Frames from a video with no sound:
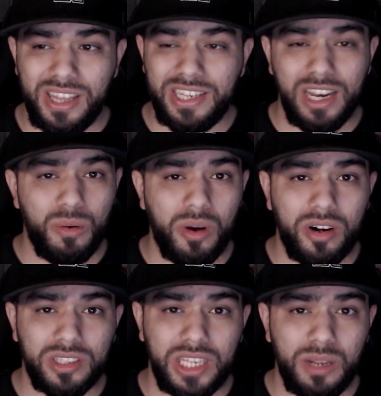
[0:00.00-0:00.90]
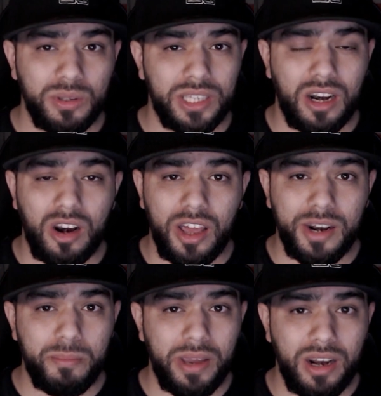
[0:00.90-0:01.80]
Jalen Waddle said he was in a lot
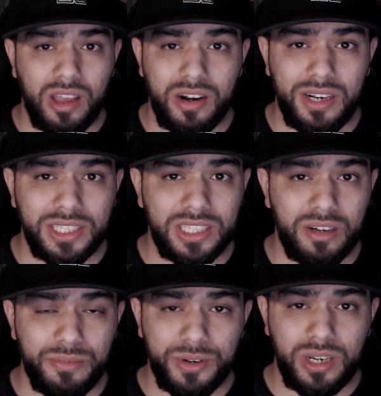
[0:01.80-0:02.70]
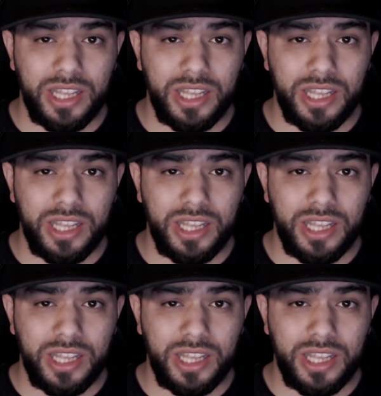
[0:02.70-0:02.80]
of pain, a lot of discomfort.